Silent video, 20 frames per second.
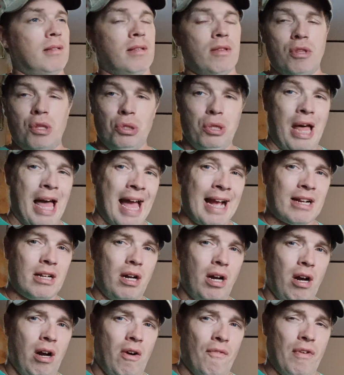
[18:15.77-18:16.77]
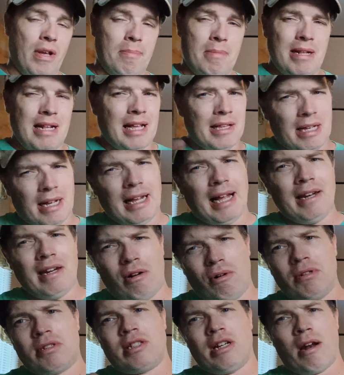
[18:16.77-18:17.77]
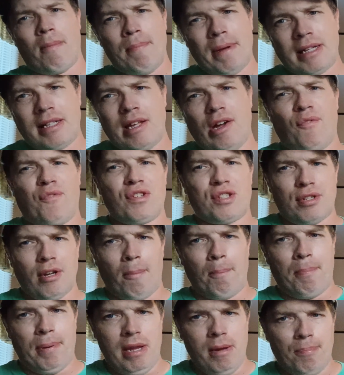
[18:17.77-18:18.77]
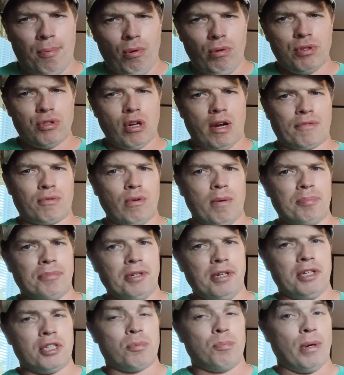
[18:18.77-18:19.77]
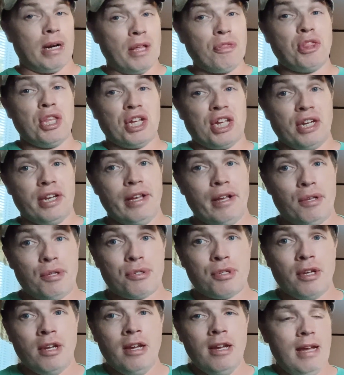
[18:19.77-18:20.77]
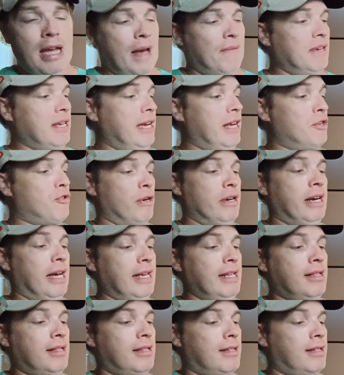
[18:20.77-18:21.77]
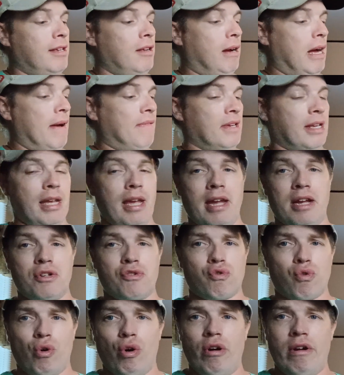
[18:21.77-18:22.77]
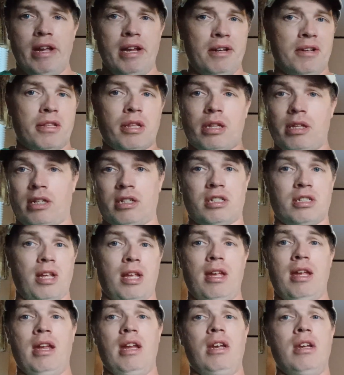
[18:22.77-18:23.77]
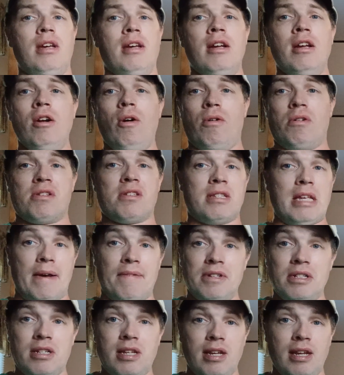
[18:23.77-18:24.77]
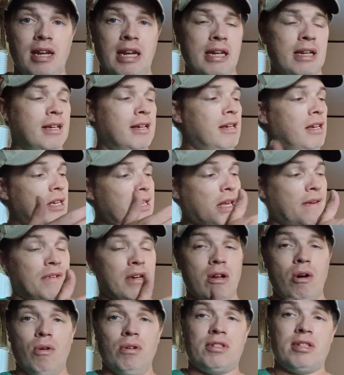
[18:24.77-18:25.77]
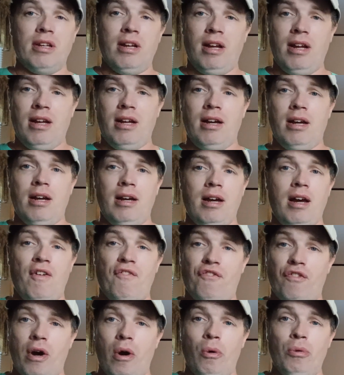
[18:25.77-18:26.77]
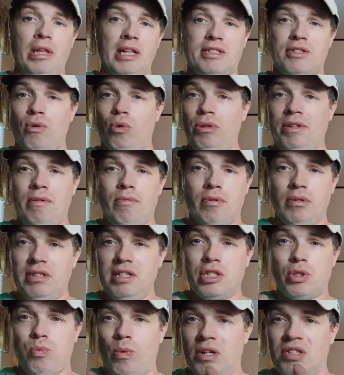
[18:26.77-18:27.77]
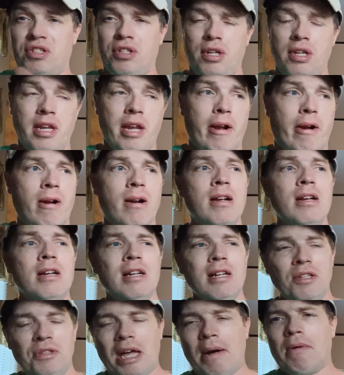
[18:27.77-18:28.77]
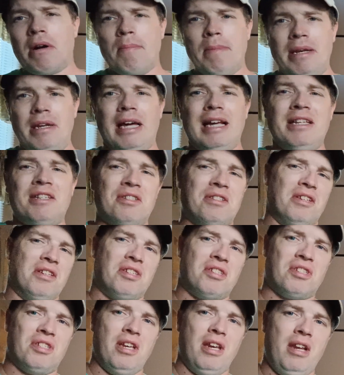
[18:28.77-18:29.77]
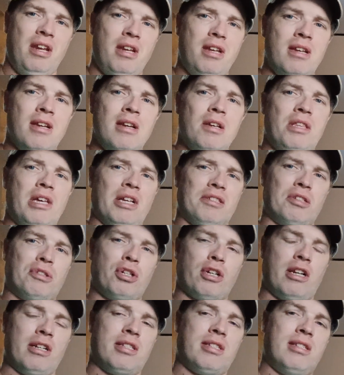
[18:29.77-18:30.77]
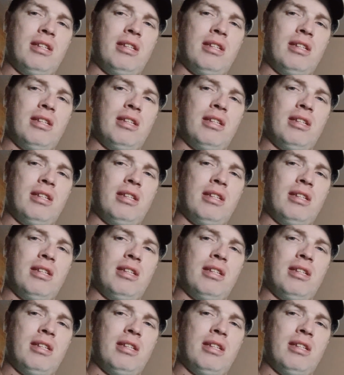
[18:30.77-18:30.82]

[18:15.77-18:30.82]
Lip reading: the lack of, I know it's not a big deal for some people, software updates, but I think it is. Having Android 16 or 17, even though it's a phone that's only released once a year, that would have been nice to see. They also took